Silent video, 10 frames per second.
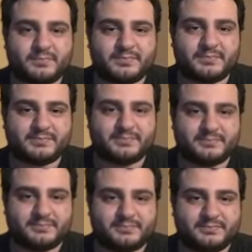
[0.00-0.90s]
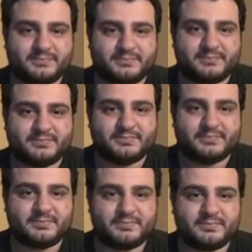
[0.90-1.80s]

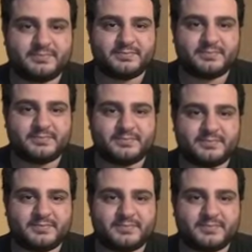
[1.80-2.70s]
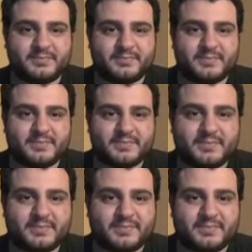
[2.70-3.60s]

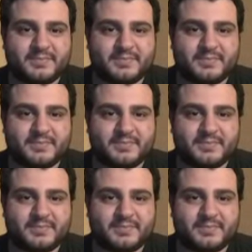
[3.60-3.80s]
This person isn't speaking.